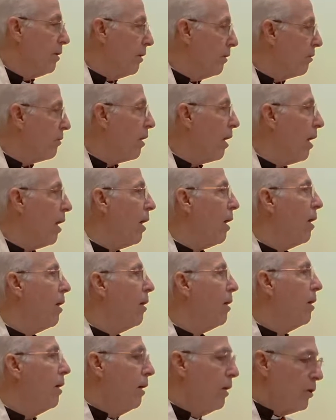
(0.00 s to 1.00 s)
The
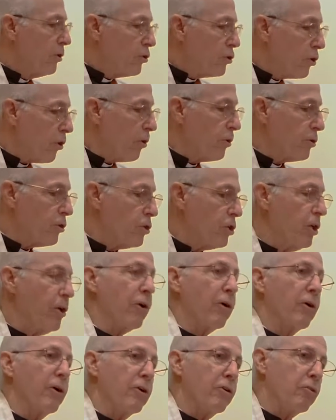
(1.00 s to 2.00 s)
entire church
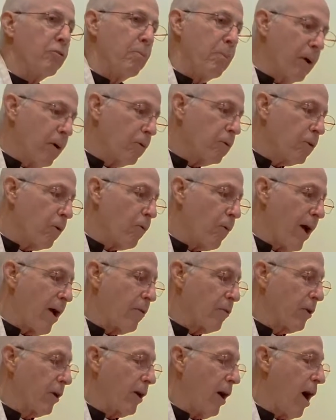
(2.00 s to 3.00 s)
year is built
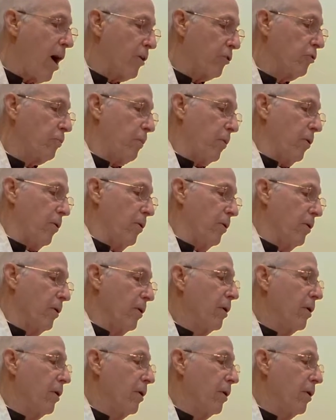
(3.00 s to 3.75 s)
around the gospel